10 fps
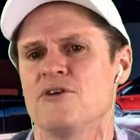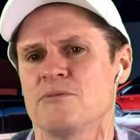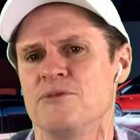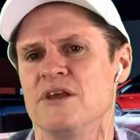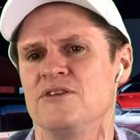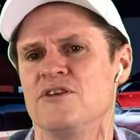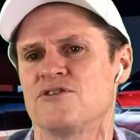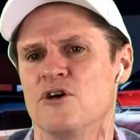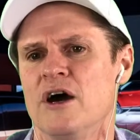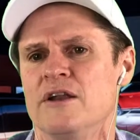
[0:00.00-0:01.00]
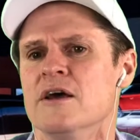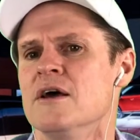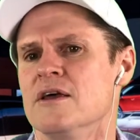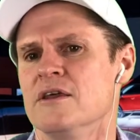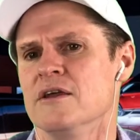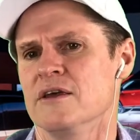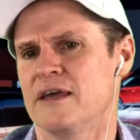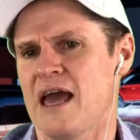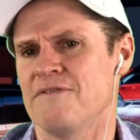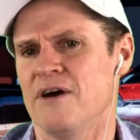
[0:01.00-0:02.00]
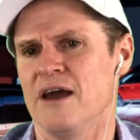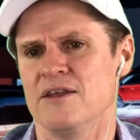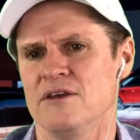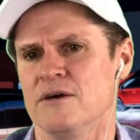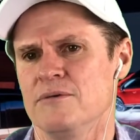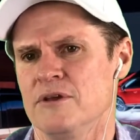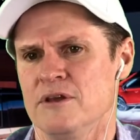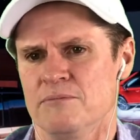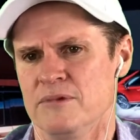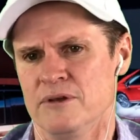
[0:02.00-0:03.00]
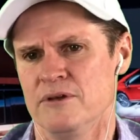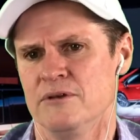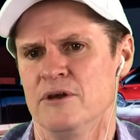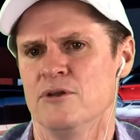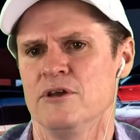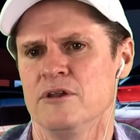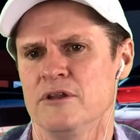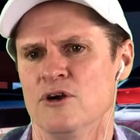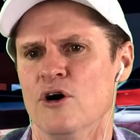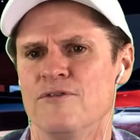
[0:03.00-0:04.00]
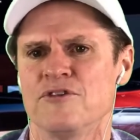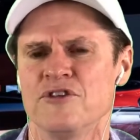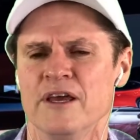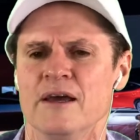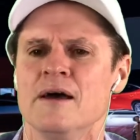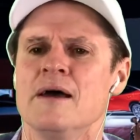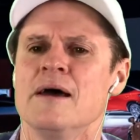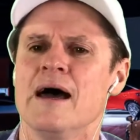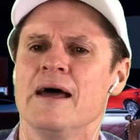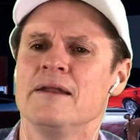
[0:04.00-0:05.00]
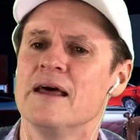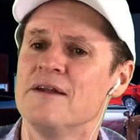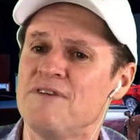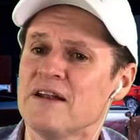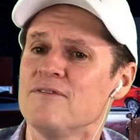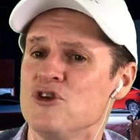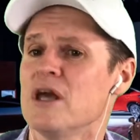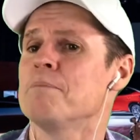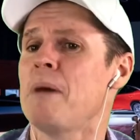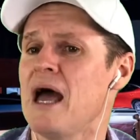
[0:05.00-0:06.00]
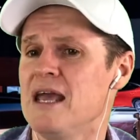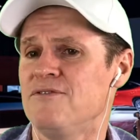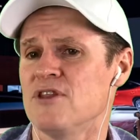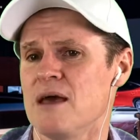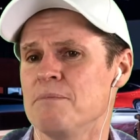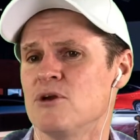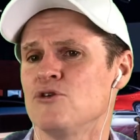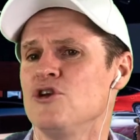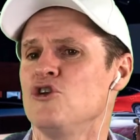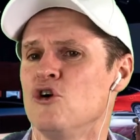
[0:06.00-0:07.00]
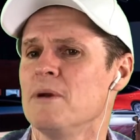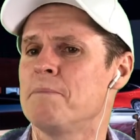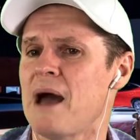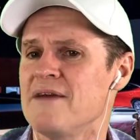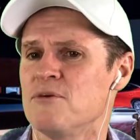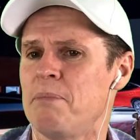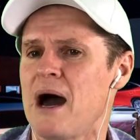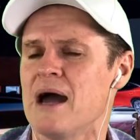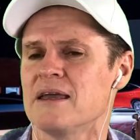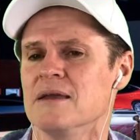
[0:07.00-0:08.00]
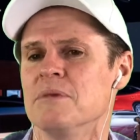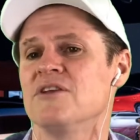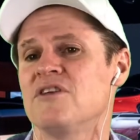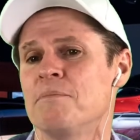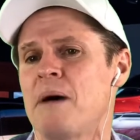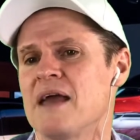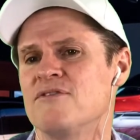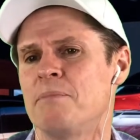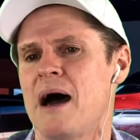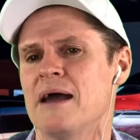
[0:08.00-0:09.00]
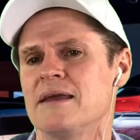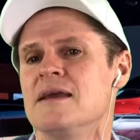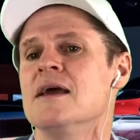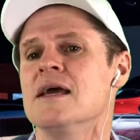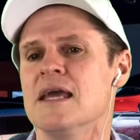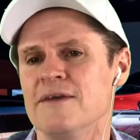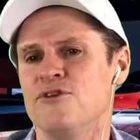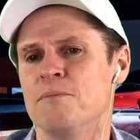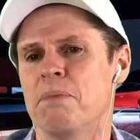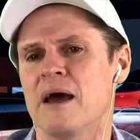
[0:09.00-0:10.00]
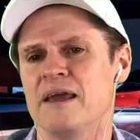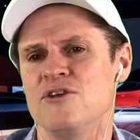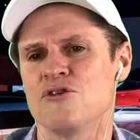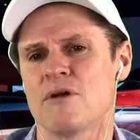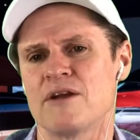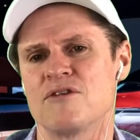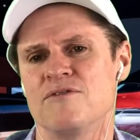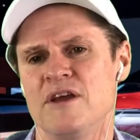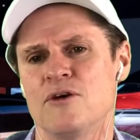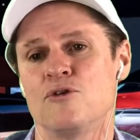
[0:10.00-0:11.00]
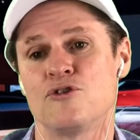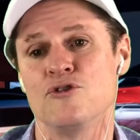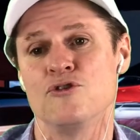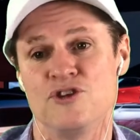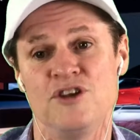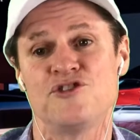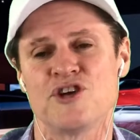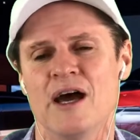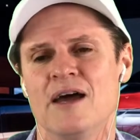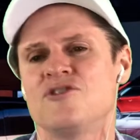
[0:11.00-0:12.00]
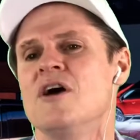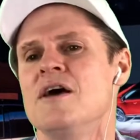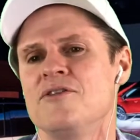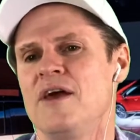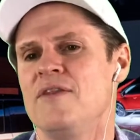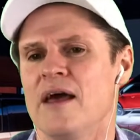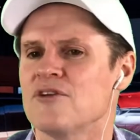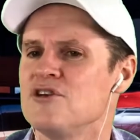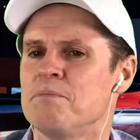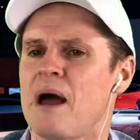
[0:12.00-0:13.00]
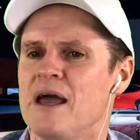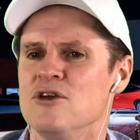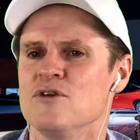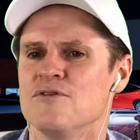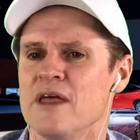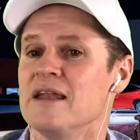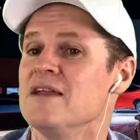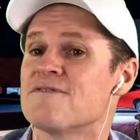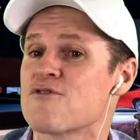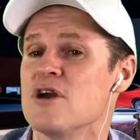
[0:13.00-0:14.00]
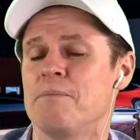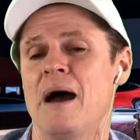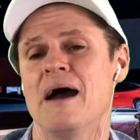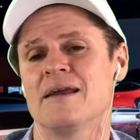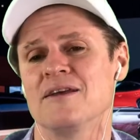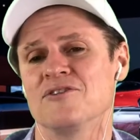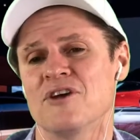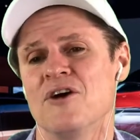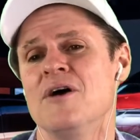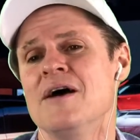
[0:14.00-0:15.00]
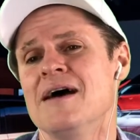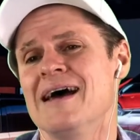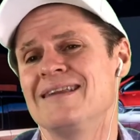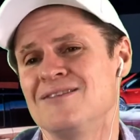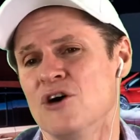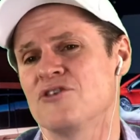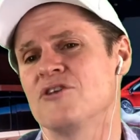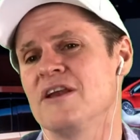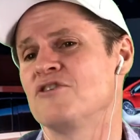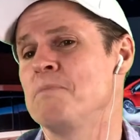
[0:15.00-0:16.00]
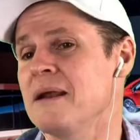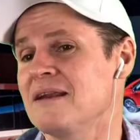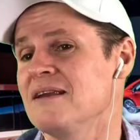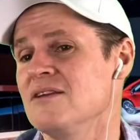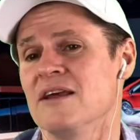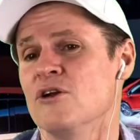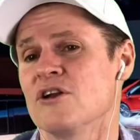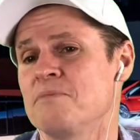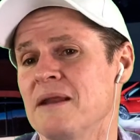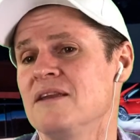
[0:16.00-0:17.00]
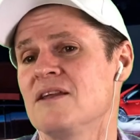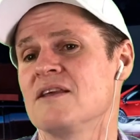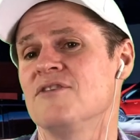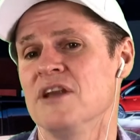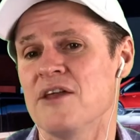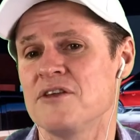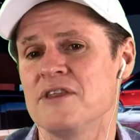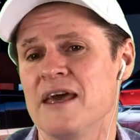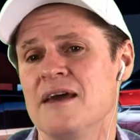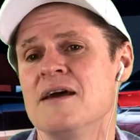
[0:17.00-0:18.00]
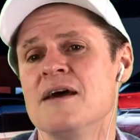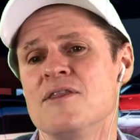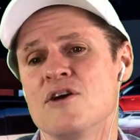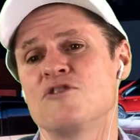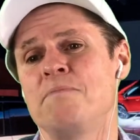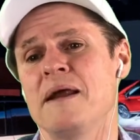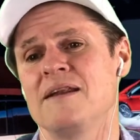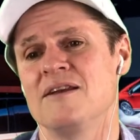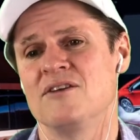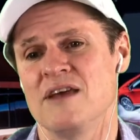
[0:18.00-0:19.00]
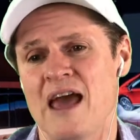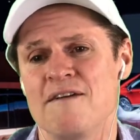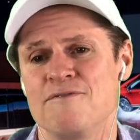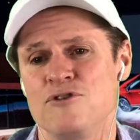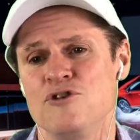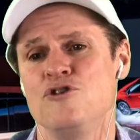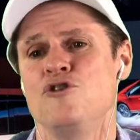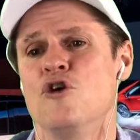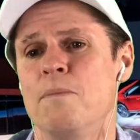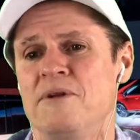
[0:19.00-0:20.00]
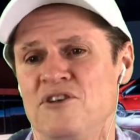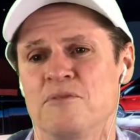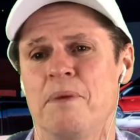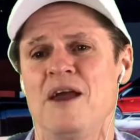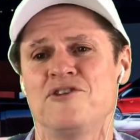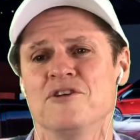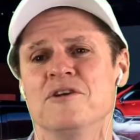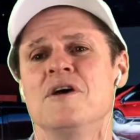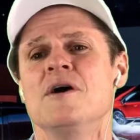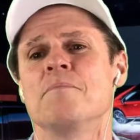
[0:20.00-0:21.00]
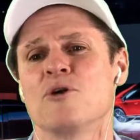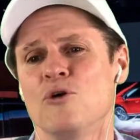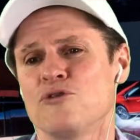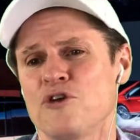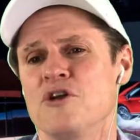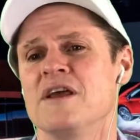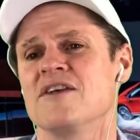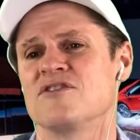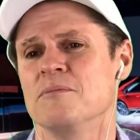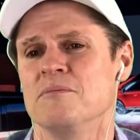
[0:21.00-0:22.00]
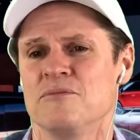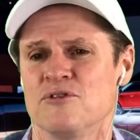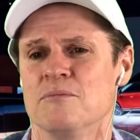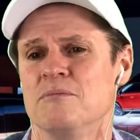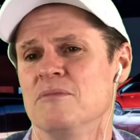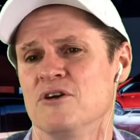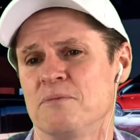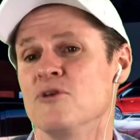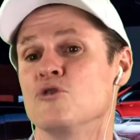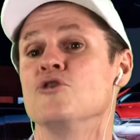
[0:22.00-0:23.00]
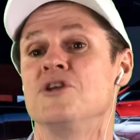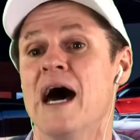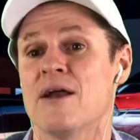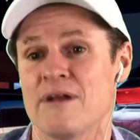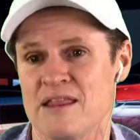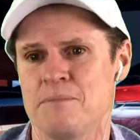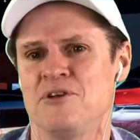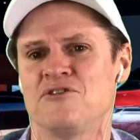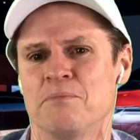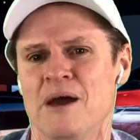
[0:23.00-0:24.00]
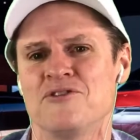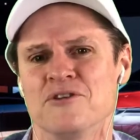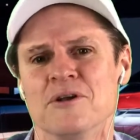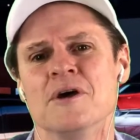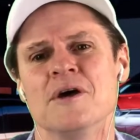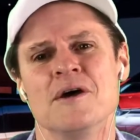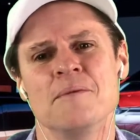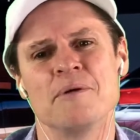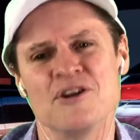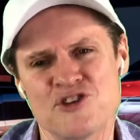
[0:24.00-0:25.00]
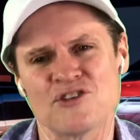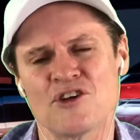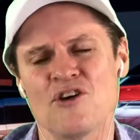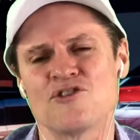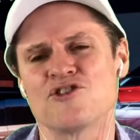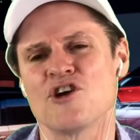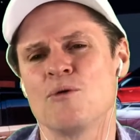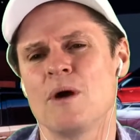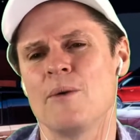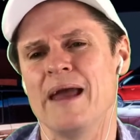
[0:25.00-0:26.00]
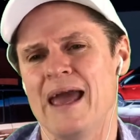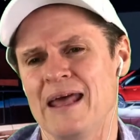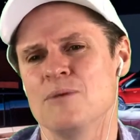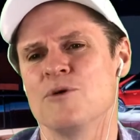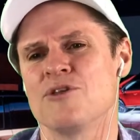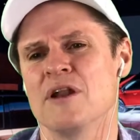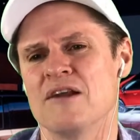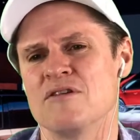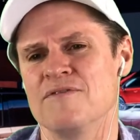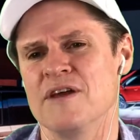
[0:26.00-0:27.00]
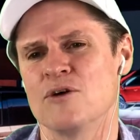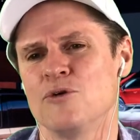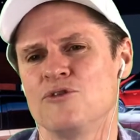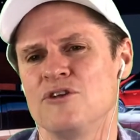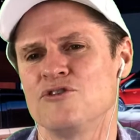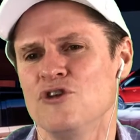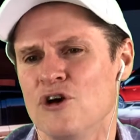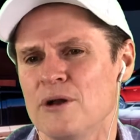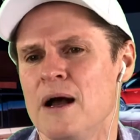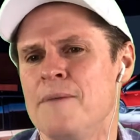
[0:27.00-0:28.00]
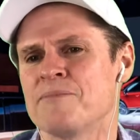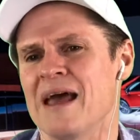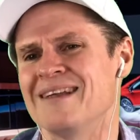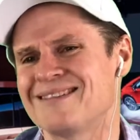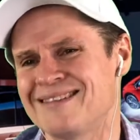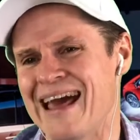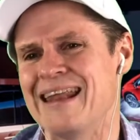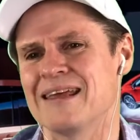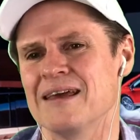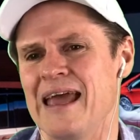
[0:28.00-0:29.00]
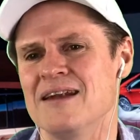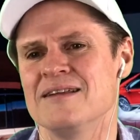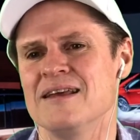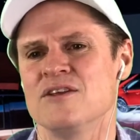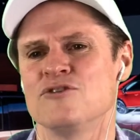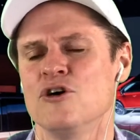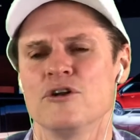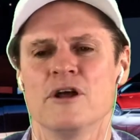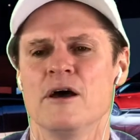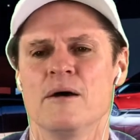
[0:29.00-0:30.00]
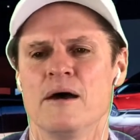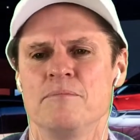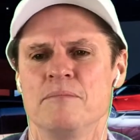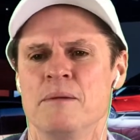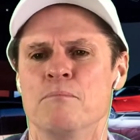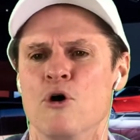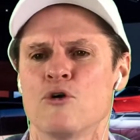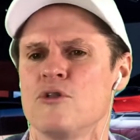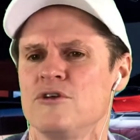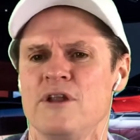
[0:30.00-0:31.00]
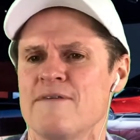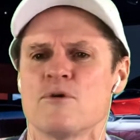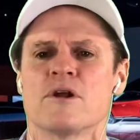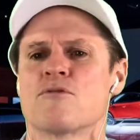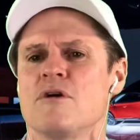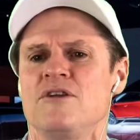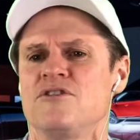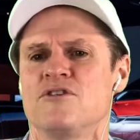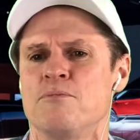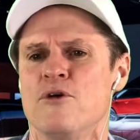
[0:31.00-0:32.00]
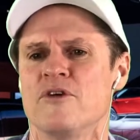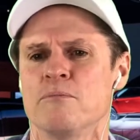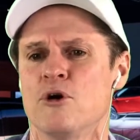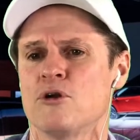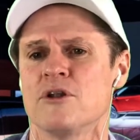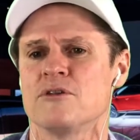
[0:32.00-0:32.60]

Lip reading: some things inside the cafe, the office there, and effectively you get paid for that because you'd normally pay for parking, but instead of paying for parking, if you plug in your electric vehicle to discharge, then they actually pay you for that in free parking. So they're not expecting something for nothing there. They're expecting to have your participation, but also to get some I suppose, good data out of that participation. But it just goes to show where we're headed with electric vehicles. It's not a static entity. There's not a model that everyone agrees is the perfect model at the